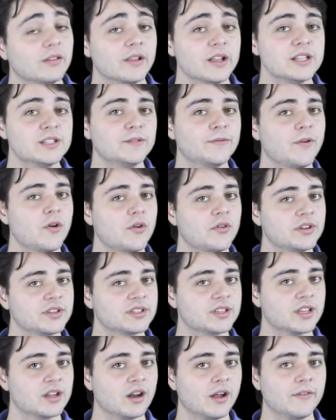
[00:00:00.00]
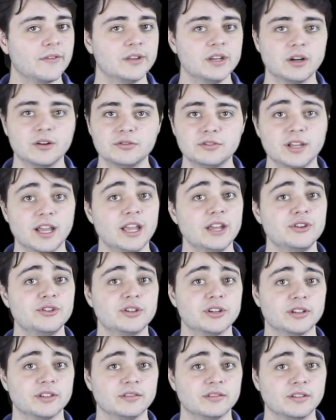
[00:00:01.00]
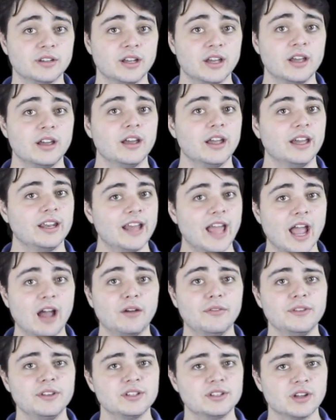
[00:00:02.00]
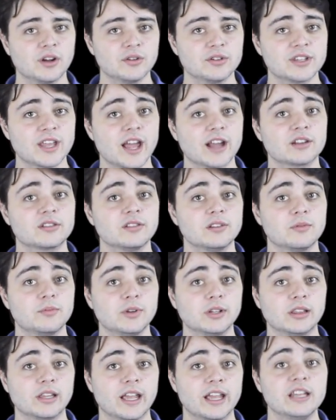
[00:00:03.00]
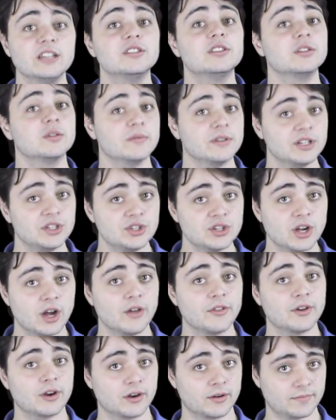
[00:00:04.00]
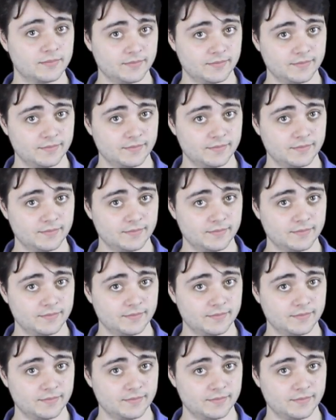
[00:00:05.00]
Let's focus in on the notation and how these notes actually relate to each other.